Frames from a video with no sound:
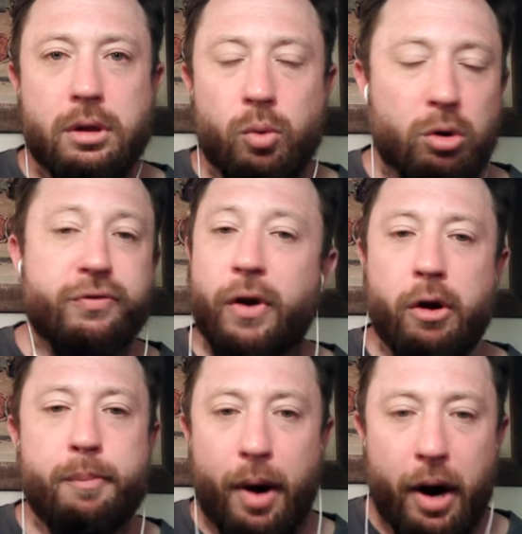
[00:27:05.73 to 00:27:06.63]
where it's
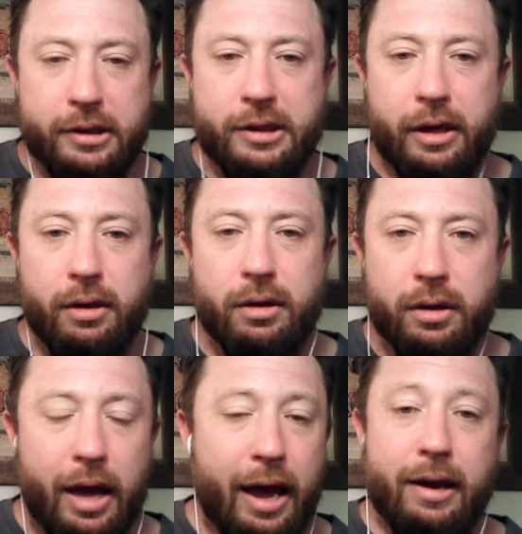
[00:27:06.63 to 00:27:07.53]
very boxy
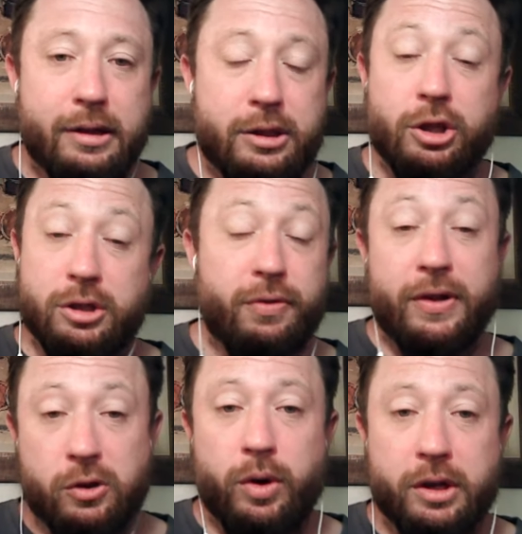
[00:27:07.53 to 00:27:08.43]
and it's just, this
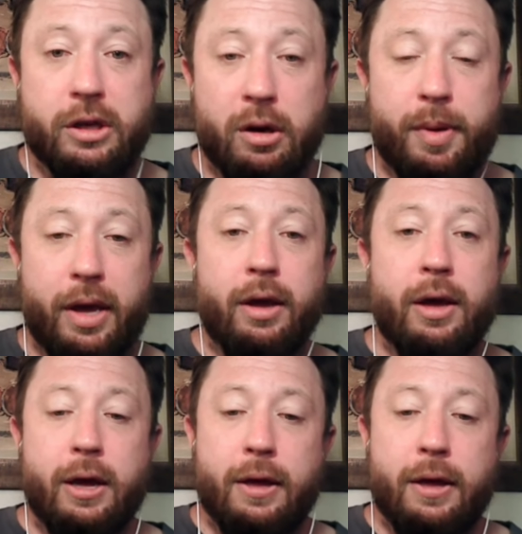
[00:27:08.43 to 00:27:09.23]
is what it's going to be.